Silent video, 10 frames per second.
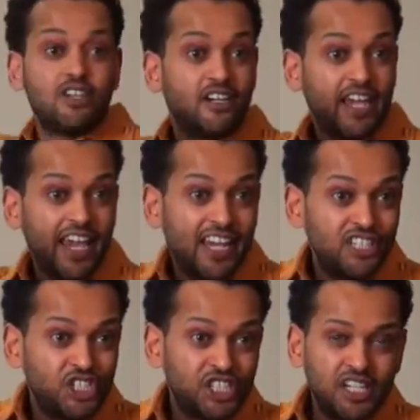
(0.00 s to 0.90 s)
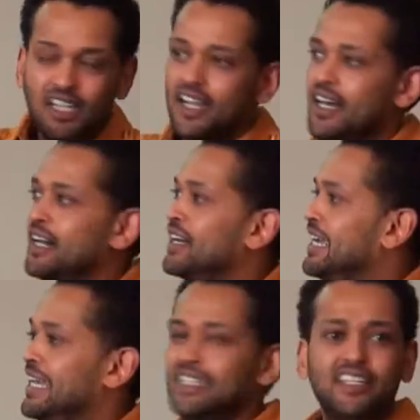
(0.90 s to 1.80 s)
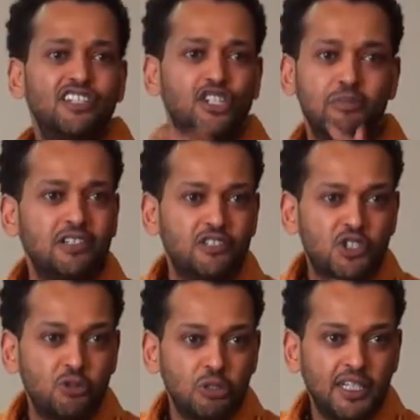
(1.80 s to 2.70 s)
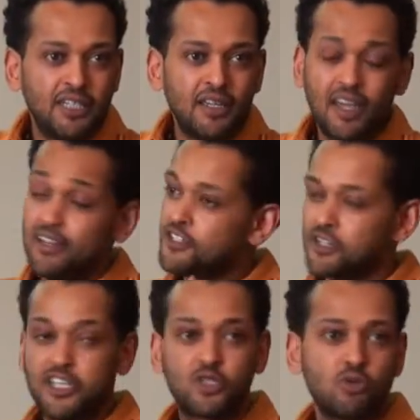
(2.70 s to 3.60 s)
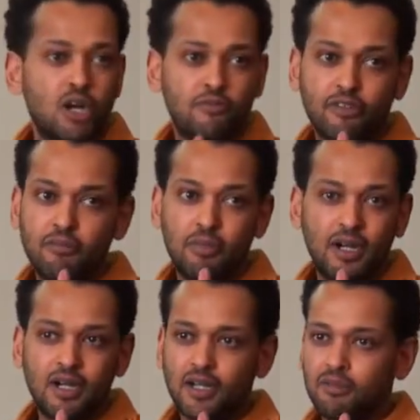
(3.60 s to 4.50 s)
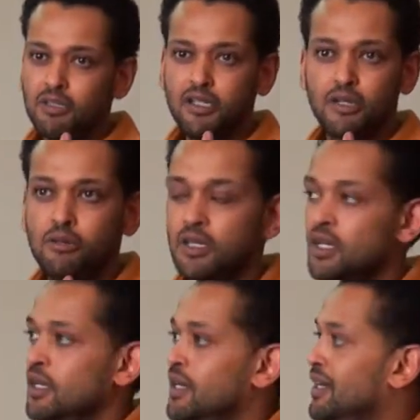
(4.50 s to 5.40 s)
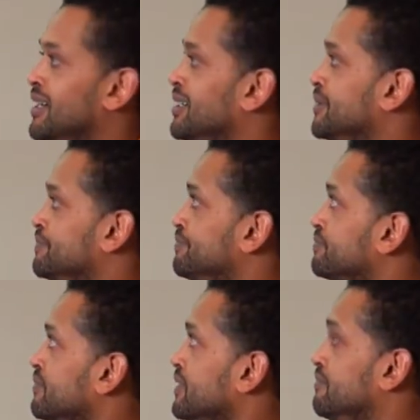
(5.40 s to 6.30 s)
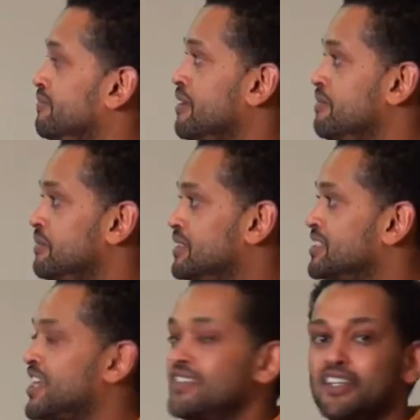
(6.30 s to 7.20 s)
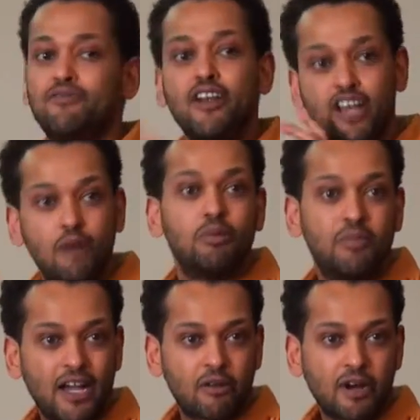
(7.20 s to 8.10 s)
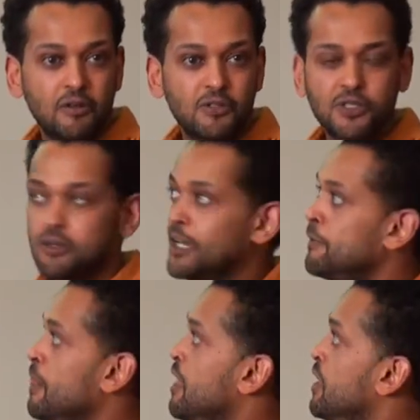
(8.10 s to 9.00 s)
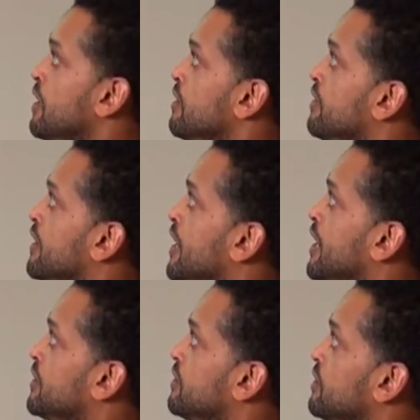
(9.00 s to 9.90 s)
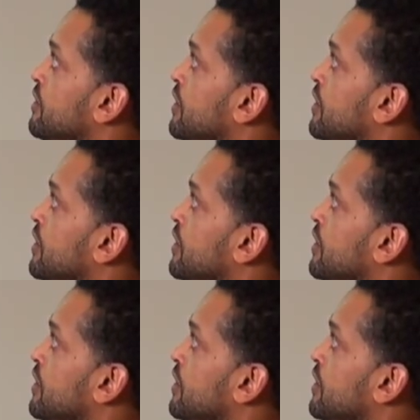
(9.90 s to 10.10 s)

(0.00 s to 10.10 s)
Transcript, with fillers: of young age, and intermittent schooling, and these are kids who come from, you know, to say the very humble backgrounds, right? That